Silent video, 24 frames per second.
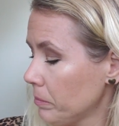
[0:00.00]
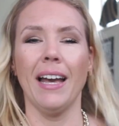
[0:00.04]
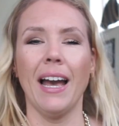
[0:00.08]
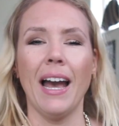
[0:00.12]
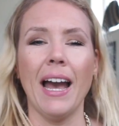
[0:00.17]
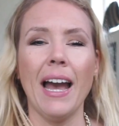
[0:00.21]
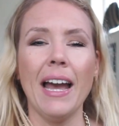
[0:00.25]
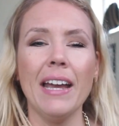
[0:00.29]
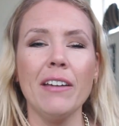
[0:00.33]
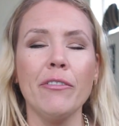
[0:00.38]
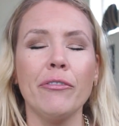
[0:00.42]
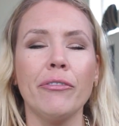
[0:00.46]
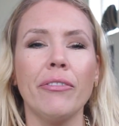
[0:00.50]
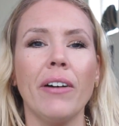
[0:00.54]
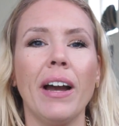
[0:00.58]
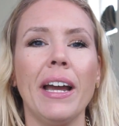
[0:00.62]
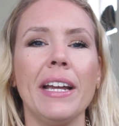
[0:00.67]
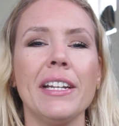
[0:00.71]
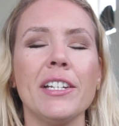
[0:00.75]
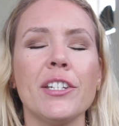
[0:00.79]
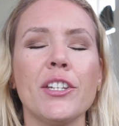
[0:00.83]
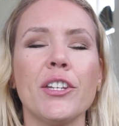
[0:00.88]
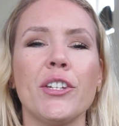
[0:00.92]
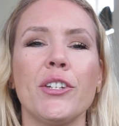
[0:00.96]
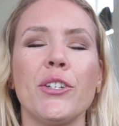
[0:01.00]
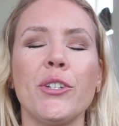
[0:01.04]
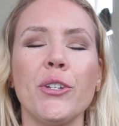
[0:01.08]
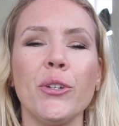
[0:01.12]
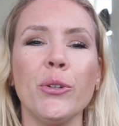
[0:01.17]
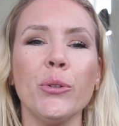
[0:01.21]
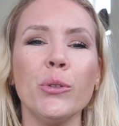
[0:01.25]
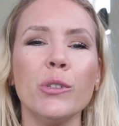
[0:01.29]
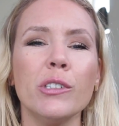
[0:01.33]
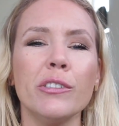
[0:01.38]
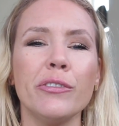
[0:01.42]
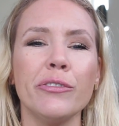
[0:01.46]
I find
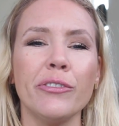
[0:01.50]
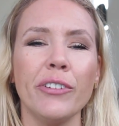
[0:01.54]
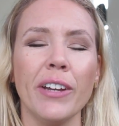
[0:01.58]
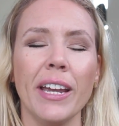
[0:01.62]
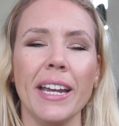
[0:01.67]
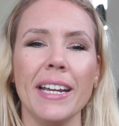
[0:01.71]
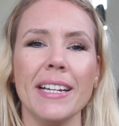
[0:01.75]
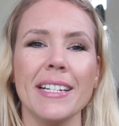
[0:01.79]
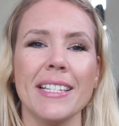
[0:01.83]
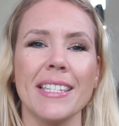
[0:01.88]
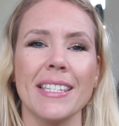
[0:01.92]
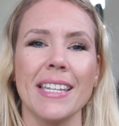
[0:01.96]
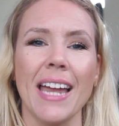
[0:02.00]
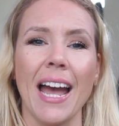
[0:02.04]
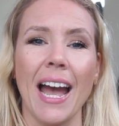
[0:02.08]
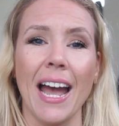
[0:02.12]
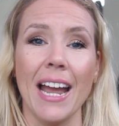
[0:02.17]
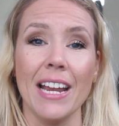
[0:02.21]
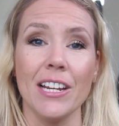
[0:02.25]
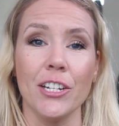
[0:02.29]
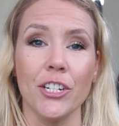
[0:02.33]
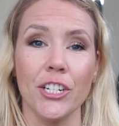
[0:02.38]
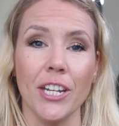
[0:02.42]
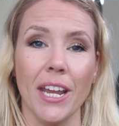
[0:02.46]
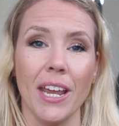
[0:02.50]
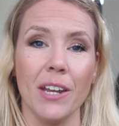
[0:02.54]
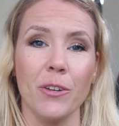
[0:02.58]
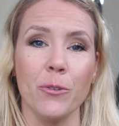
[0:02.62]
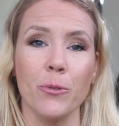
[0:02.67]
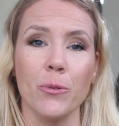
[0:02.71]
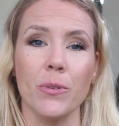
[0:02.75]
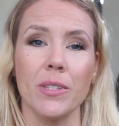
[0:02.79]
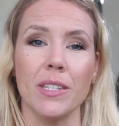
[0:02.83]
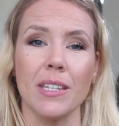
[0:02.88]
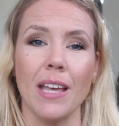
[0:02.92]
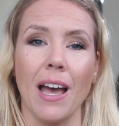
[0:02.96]
Too Faced
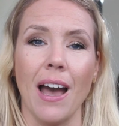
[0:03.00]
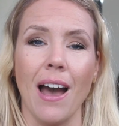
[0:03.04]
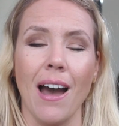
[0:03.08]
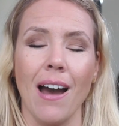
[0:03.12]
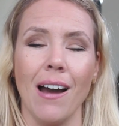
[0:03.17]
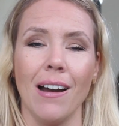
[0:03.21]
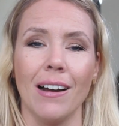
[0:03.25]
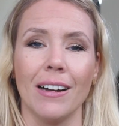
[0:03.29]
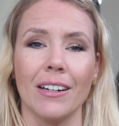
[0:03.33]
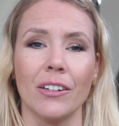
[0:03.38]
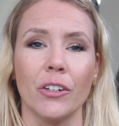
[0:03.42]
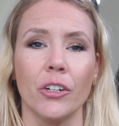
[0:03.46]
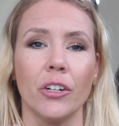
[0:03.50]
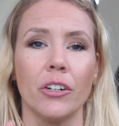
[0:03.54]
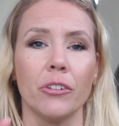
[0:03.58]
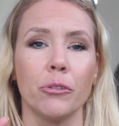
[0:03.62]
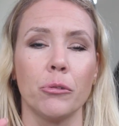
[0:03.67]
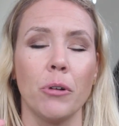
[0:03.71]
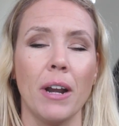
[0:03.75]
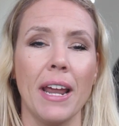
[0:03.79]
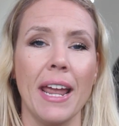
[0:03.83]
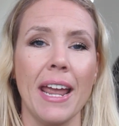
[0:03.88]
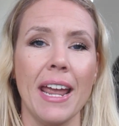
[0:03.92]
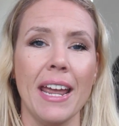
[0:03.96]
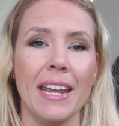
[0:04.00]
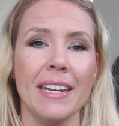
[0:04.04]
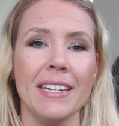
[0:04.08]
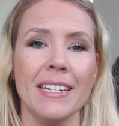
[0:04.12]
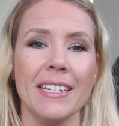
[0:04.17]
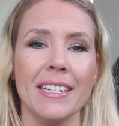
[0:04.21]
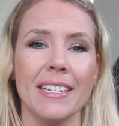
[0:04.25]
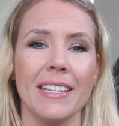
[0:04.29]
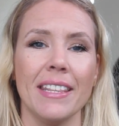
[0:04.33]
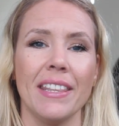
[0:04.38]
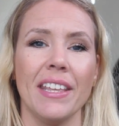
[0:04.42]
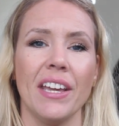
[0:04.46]
eyeshadows are grand.
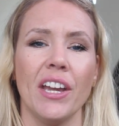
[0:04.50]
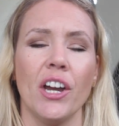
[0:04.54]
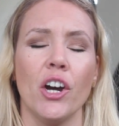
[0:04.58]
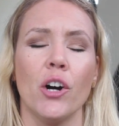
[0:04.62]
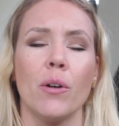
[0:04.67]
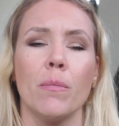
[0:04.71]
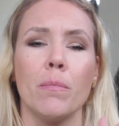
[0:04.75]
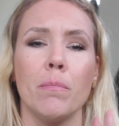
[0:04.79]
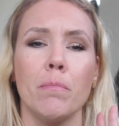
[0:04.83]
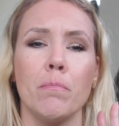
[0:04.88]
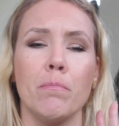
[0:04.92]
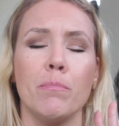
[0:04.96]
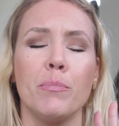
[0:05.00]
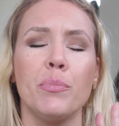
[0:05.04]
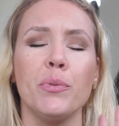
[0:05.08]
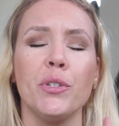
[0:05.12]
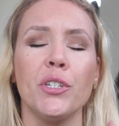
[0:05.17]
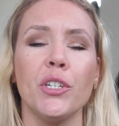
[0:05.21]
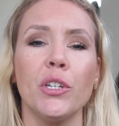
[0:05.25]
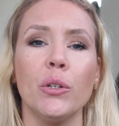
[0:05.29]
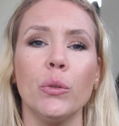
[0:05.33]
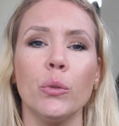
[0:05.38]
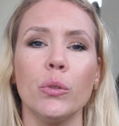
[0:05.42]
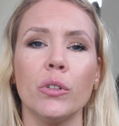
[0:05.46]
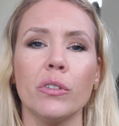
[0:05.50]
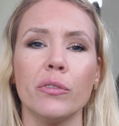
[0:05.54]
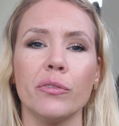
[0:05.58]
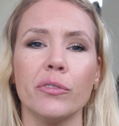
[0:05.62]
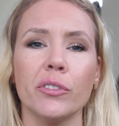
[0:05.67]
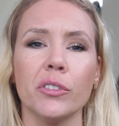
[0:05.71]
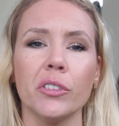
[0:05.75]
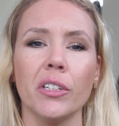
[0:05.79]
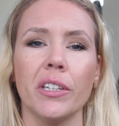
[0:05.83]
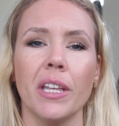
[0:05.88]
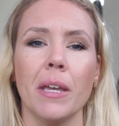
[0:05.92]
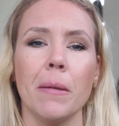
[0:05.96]
They are
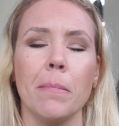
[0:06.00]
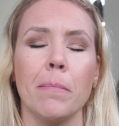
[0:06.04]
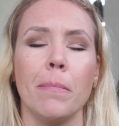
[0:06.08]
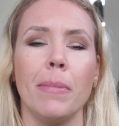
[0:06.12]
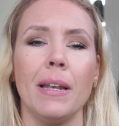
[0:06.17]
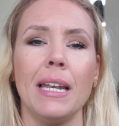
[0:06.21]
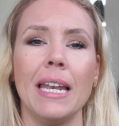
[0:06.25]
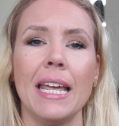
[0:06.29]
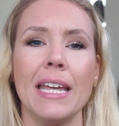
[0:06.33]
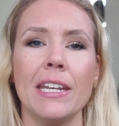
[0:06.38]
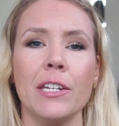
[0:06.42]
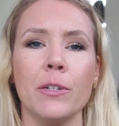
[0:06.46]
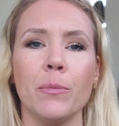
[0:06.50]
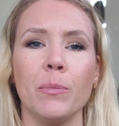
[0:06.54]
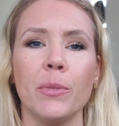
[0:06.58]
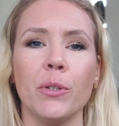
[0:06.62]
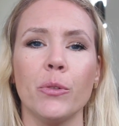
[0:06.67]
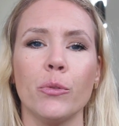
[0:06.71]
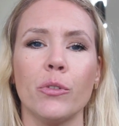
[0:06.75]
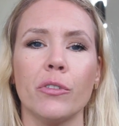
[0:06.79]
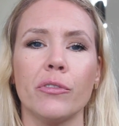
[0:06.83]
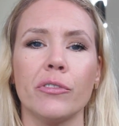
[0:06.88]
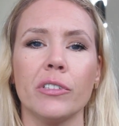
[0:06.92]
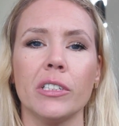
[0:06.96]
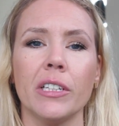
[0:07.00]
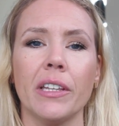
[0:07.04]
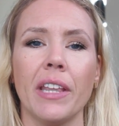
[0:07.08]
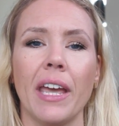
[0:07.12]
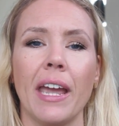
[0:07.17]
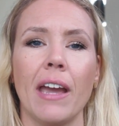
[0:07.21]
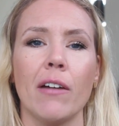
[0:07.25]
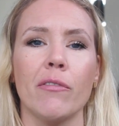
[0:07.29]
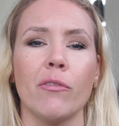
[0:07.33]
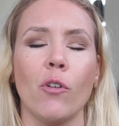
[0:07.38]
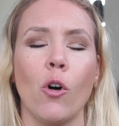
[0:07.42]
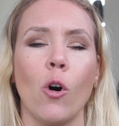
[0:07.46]
beautiful, they blend beautiful, they
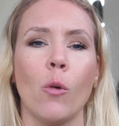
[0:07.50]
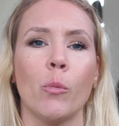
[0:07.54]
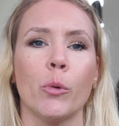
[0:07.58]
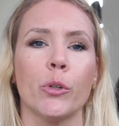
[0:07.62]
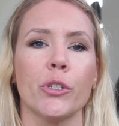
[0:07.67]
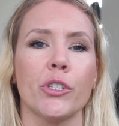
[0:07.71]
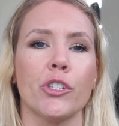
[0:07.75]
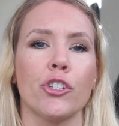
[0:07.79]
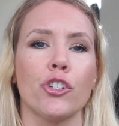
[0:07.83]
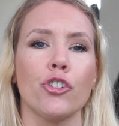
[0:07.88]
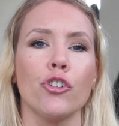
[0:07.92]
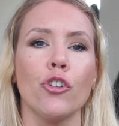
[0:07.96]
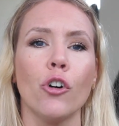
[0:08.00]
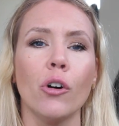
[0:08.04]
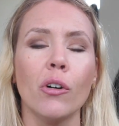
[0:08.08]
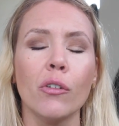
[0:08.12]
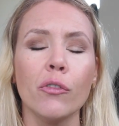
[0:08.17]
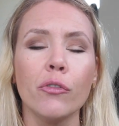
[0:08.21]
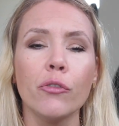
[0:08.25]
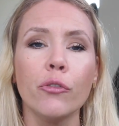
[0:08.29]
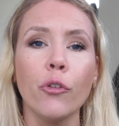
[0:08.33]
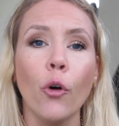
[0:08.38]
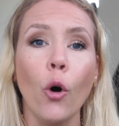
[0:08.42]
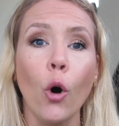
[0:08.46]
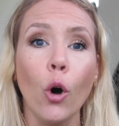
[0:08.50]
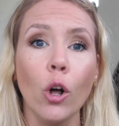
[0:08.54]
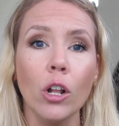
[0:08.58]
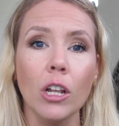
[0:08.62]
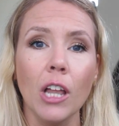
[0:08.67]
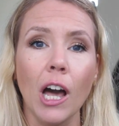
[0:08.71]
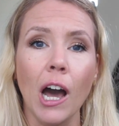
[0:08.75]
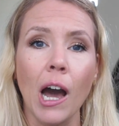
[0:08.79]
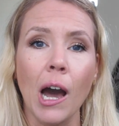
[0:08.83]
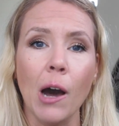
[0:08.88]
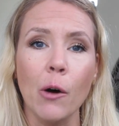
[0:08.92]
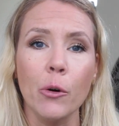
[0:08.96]
have almost no
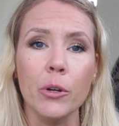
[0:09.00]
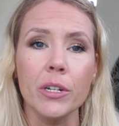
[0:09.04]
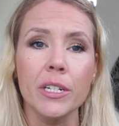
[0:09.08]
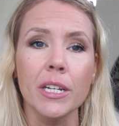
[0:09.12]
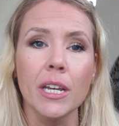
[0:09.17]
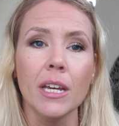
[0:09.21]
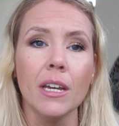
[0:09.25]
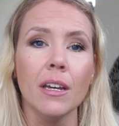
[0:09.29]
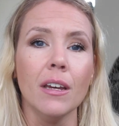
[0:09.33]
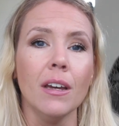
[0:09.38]
fallout.